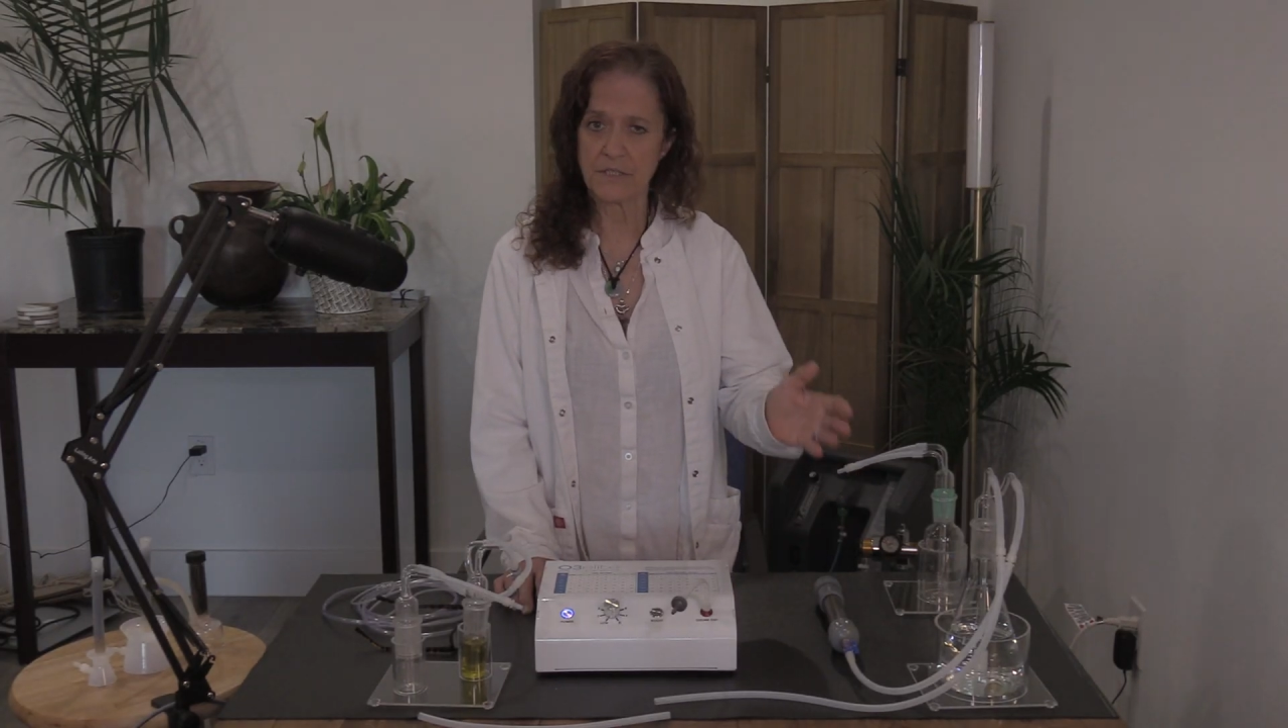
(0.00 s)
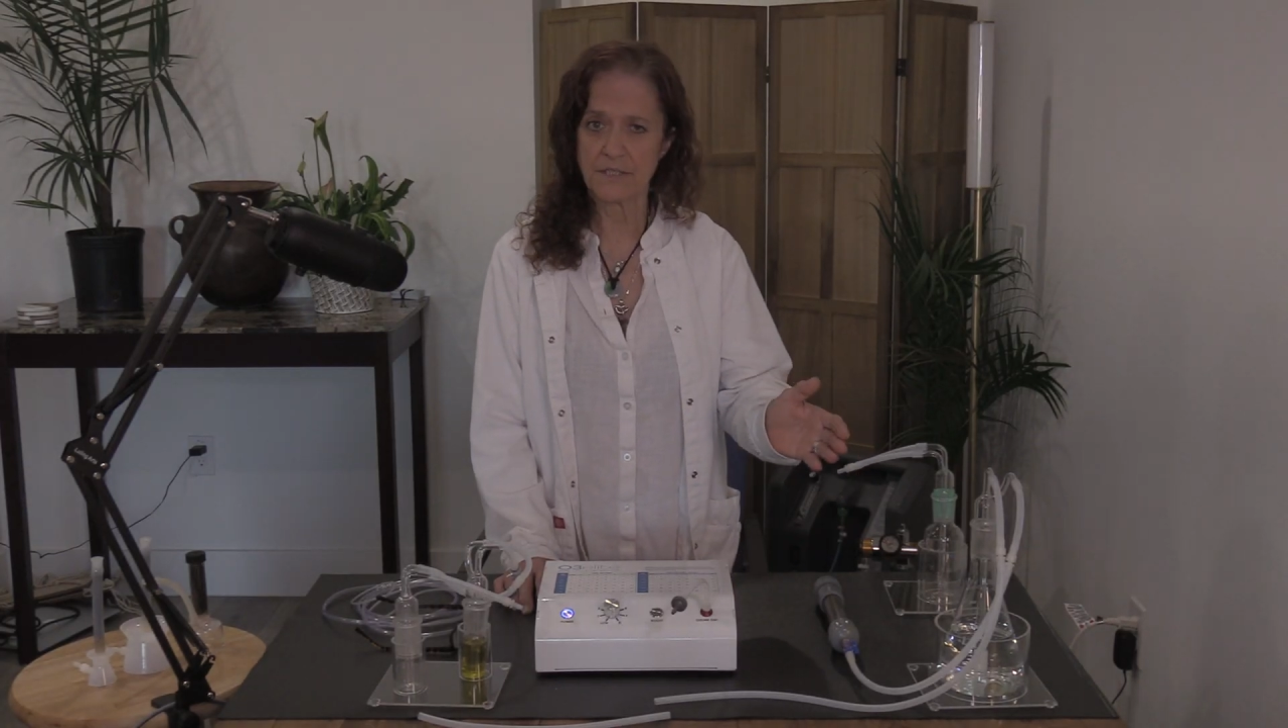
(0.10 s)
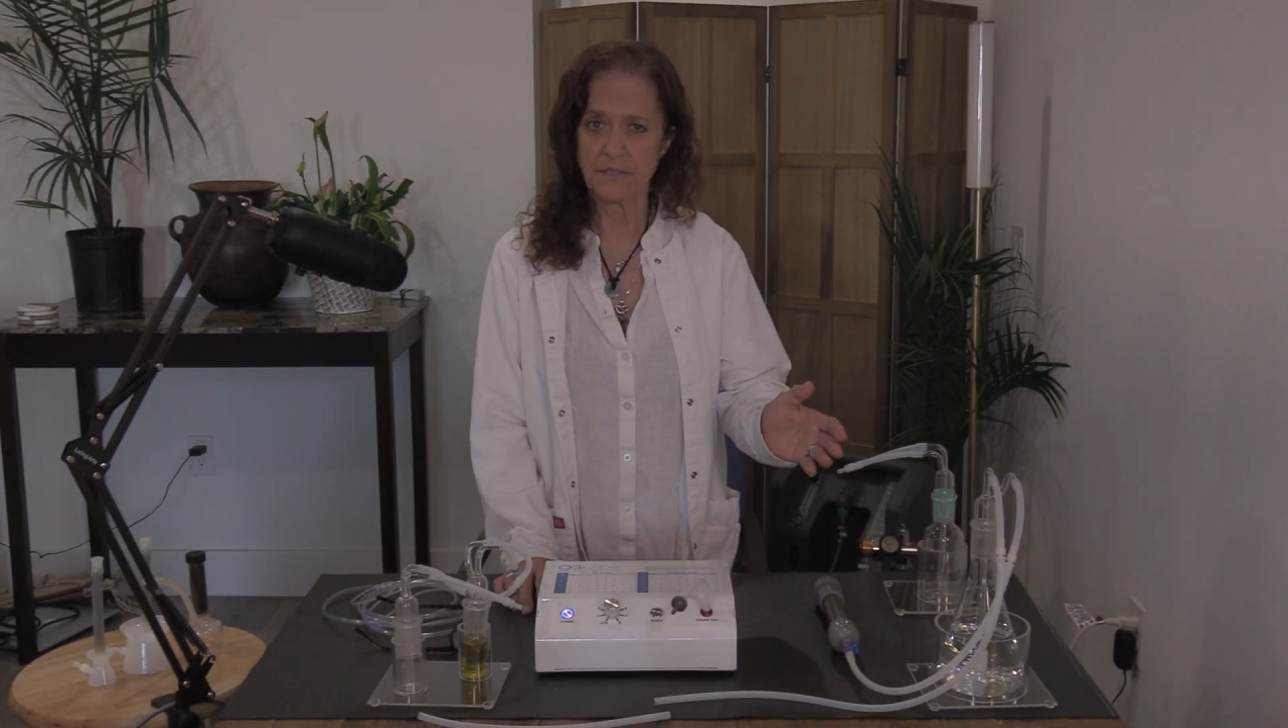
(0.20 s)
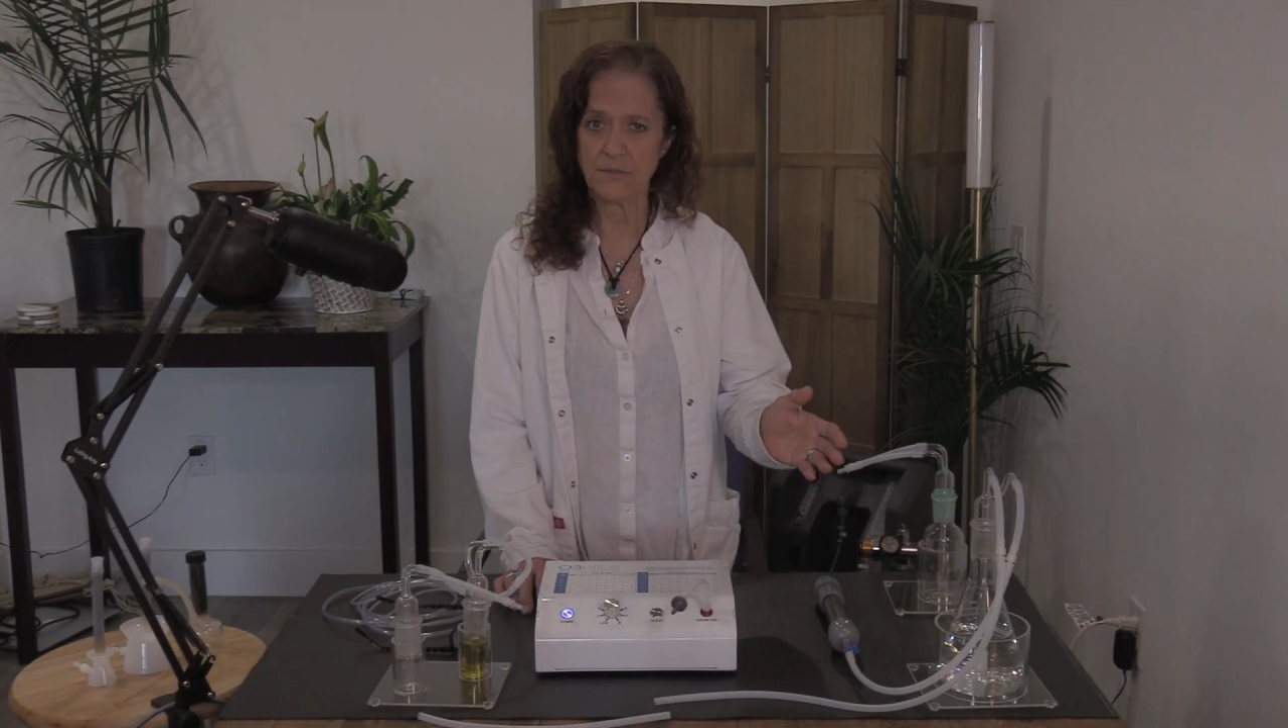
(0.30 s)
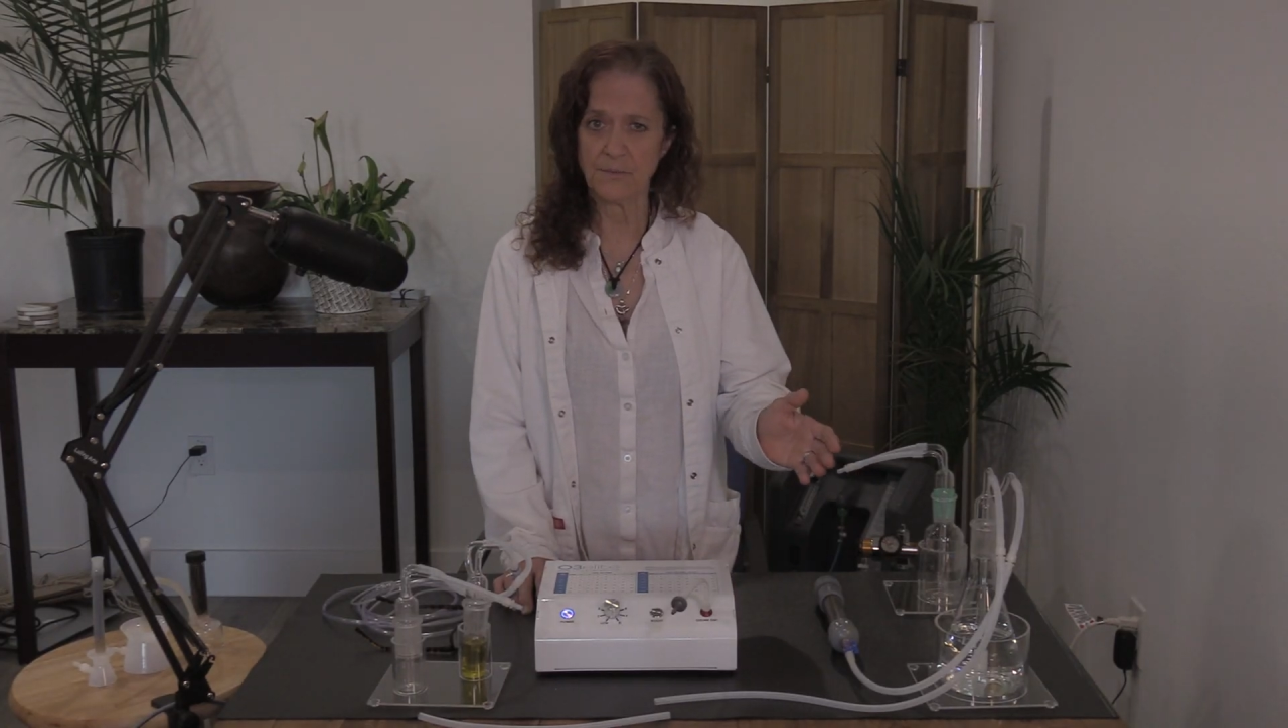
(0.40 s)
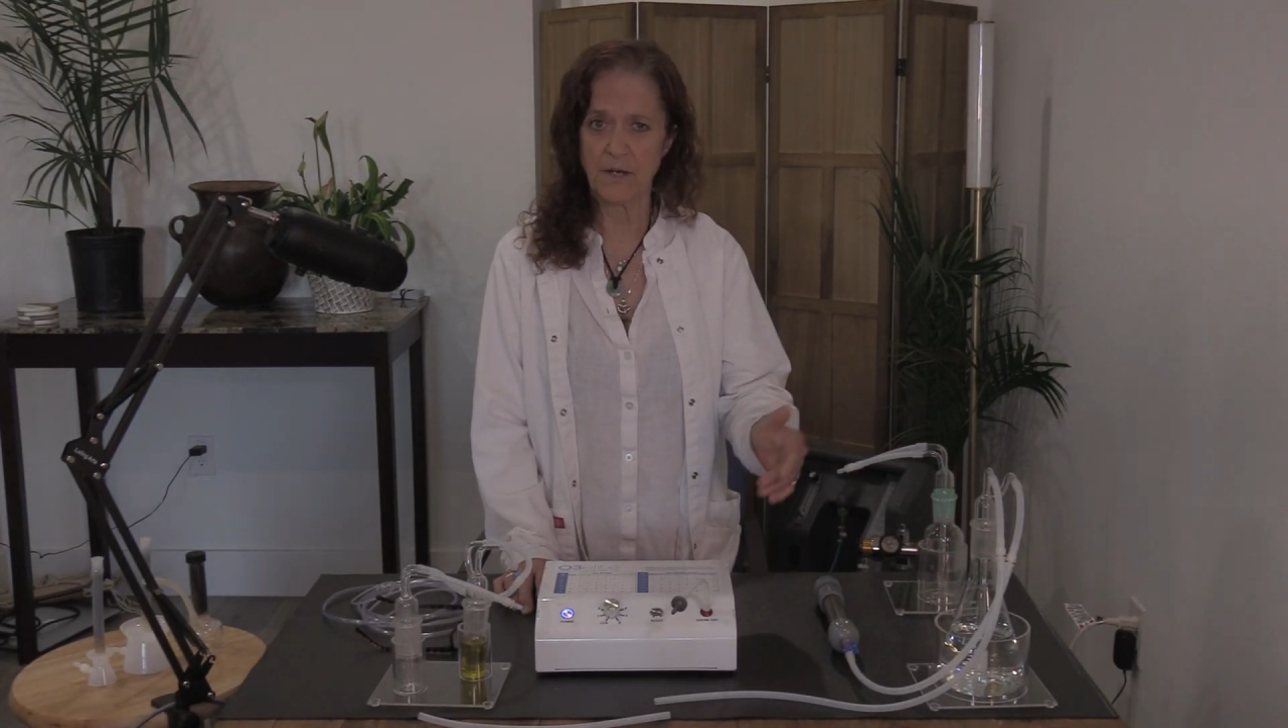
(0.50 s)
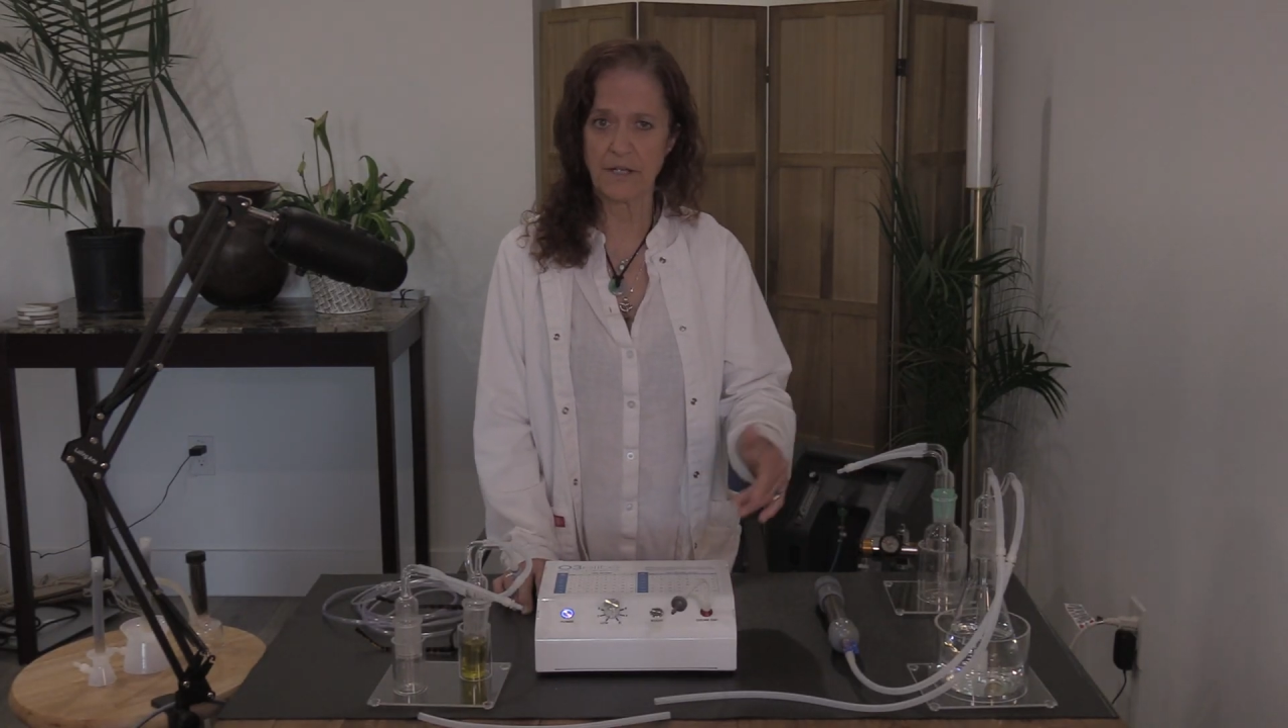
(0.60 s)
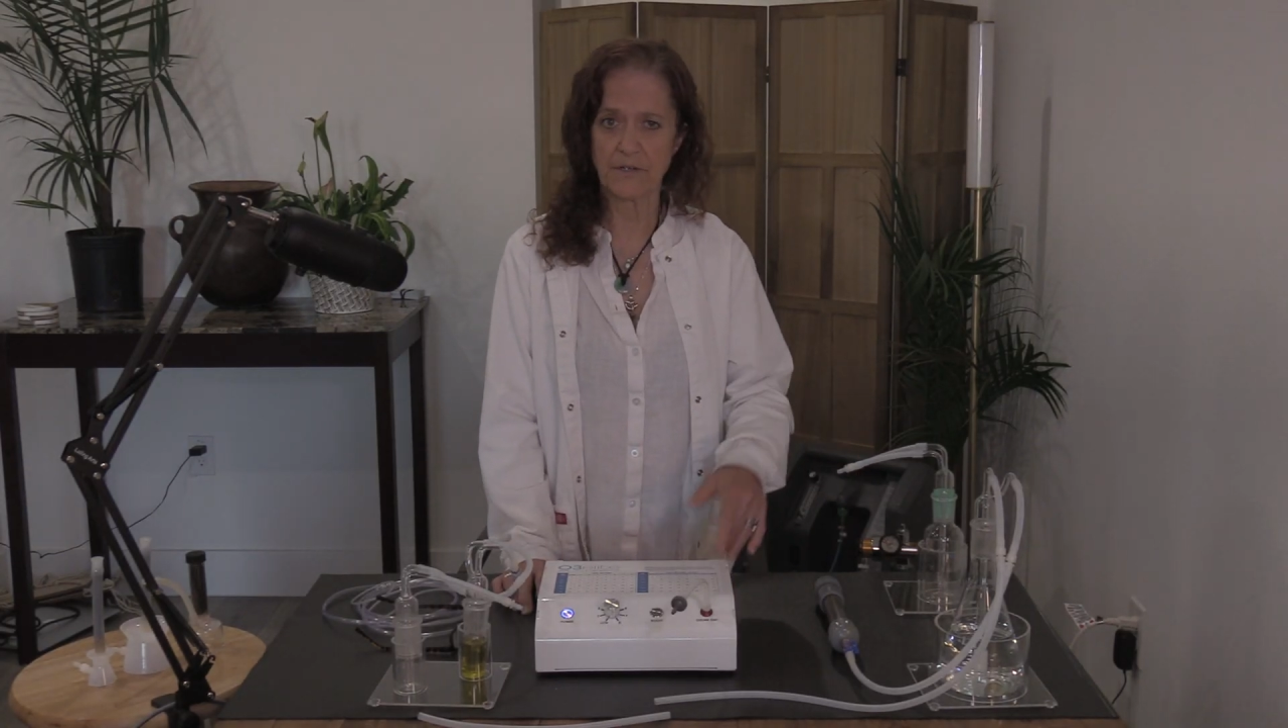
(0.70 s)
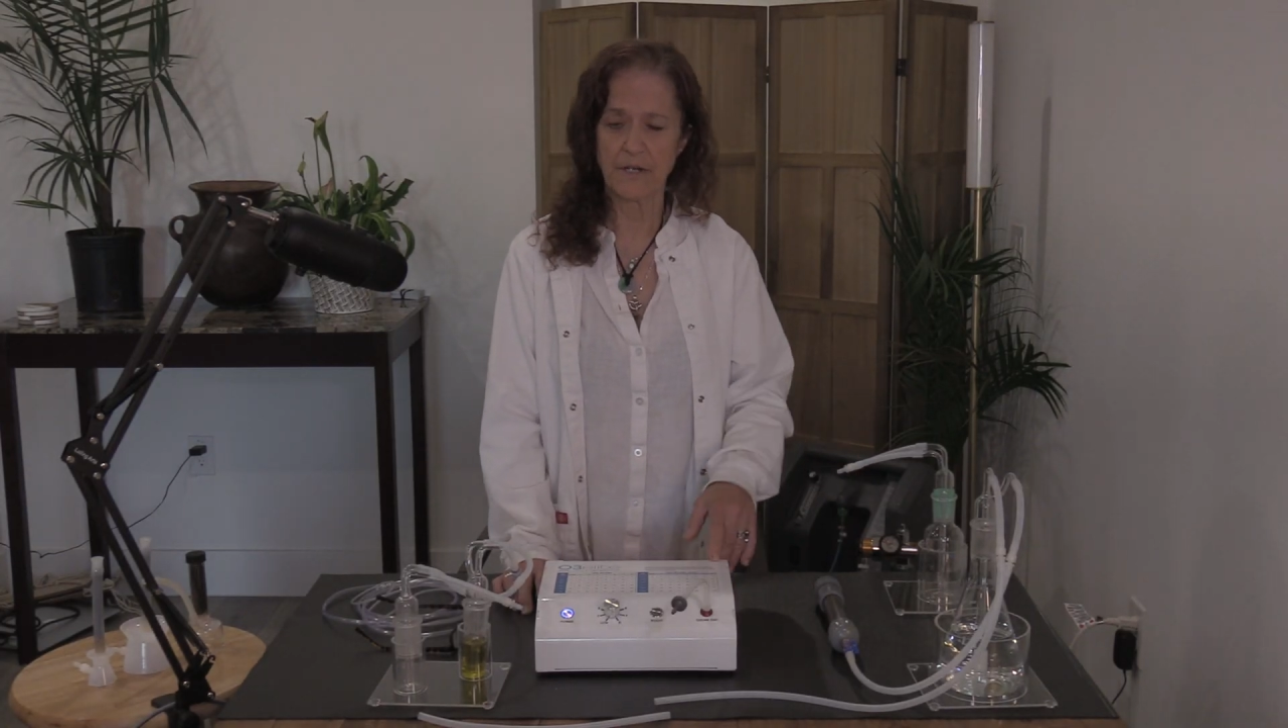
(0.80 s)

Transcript: distilled water,